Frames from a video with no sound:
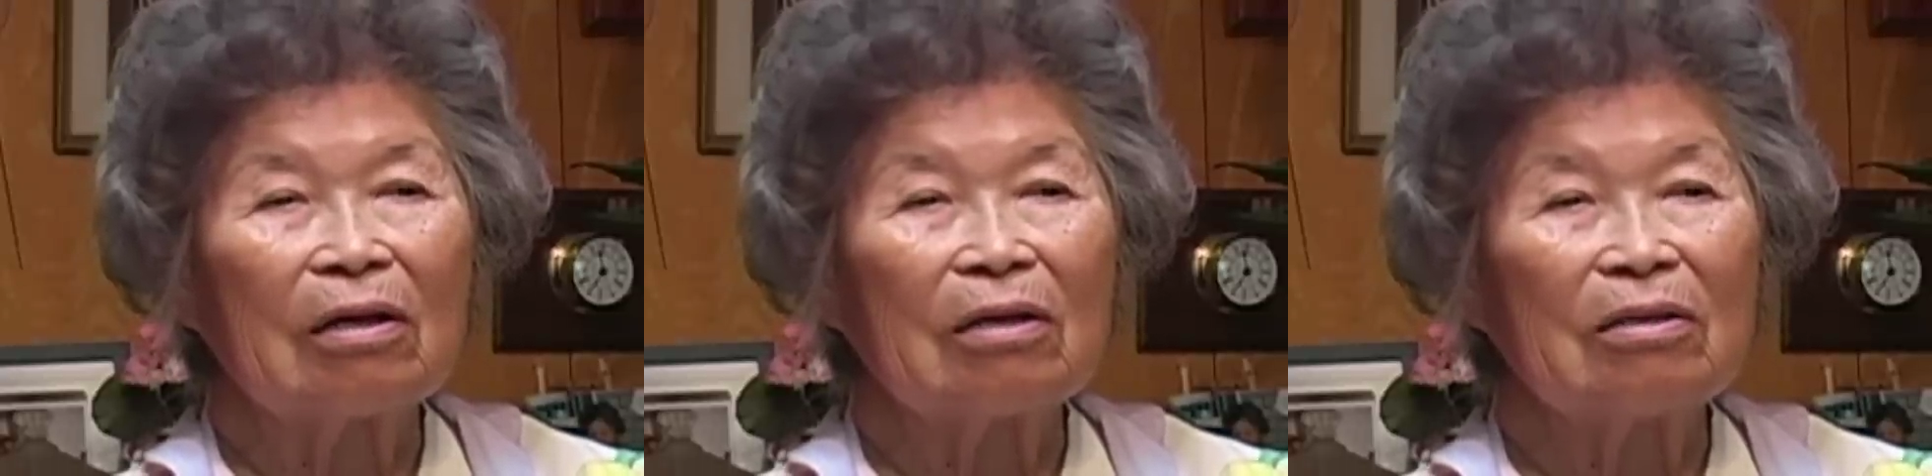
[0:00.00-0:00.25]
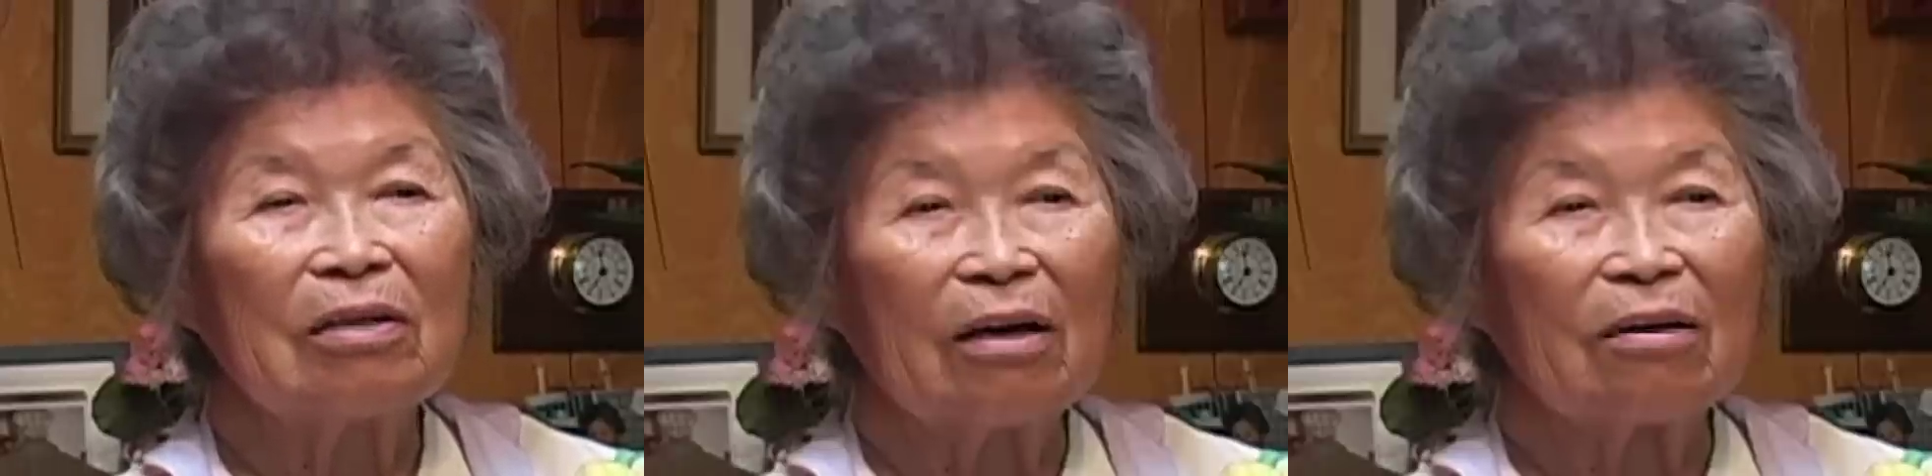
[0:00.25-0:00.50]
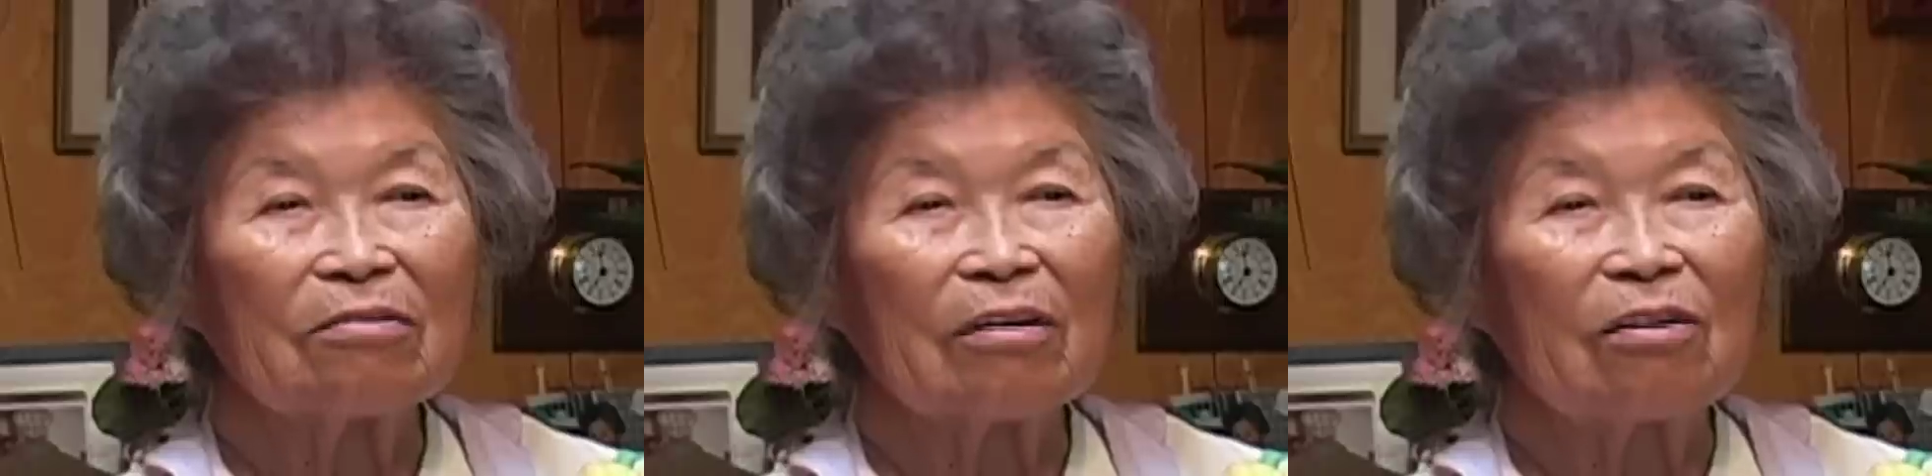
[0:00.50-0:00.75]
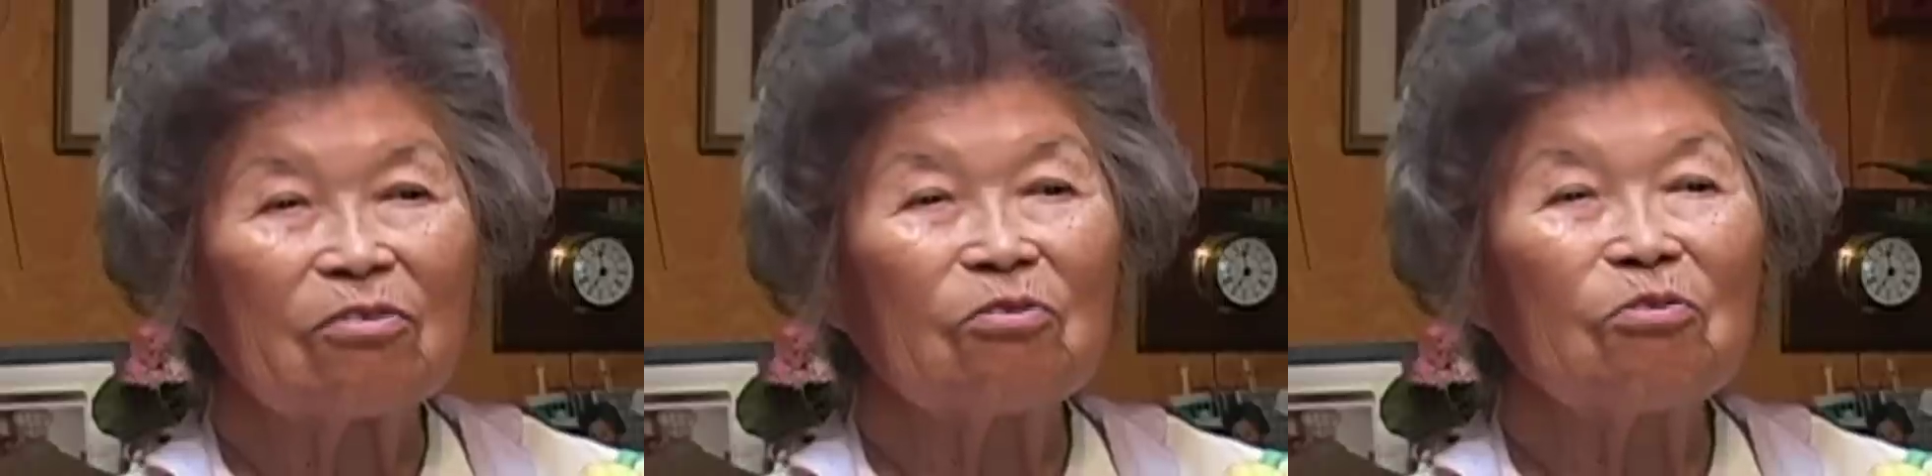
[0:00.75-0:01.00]
Yes,
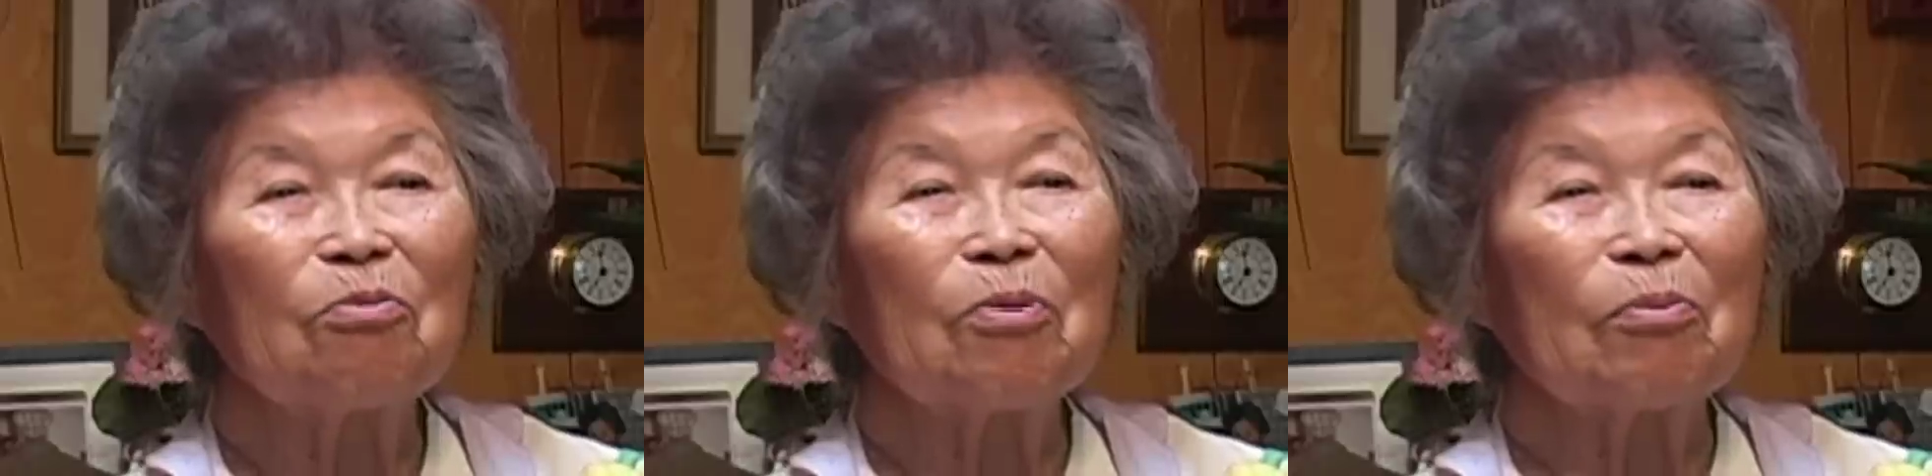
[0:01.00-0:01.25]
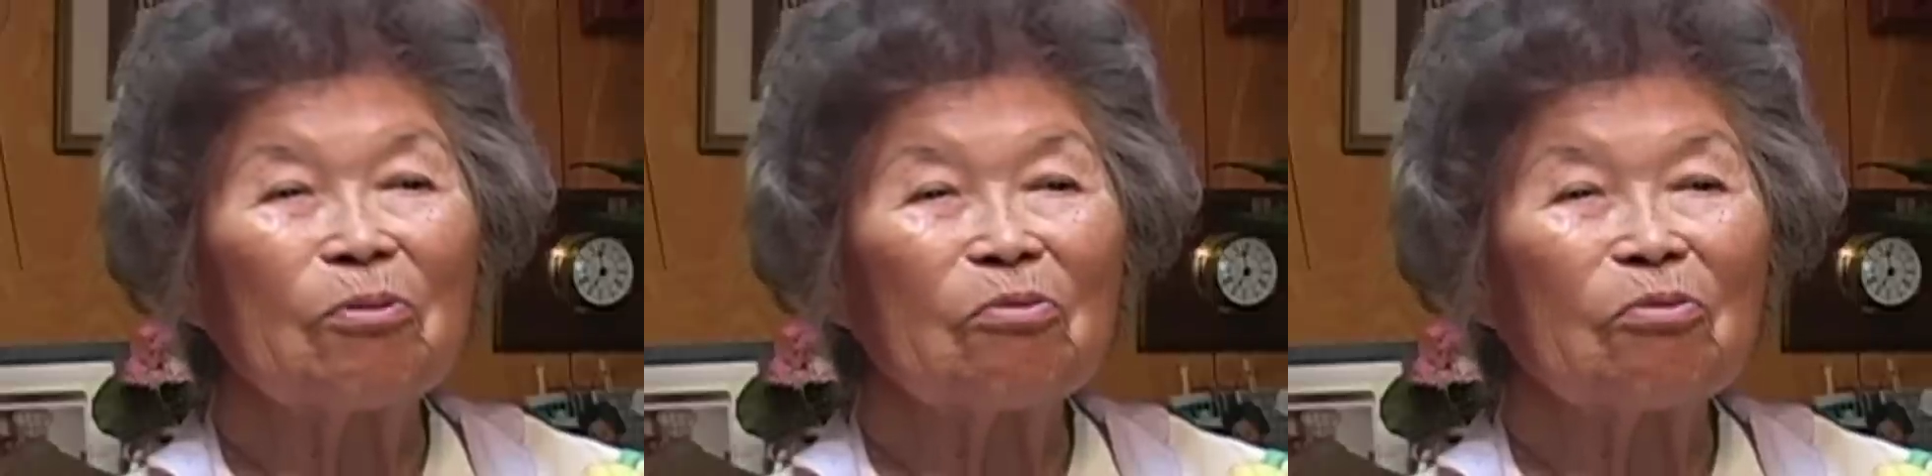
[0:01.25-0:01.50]
I do remember.